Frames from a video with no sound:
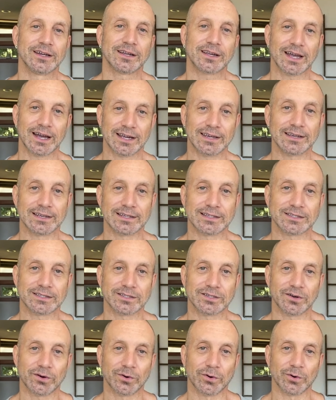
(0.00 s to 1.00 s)

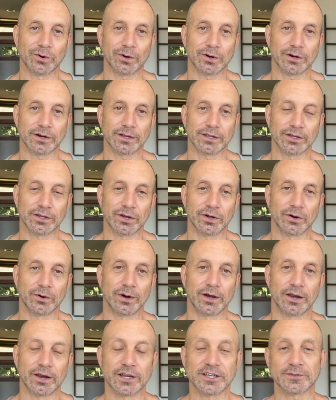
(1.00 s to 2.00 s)
kindness or,
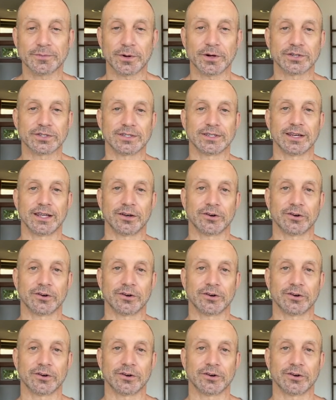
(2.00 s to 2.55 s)
a nice person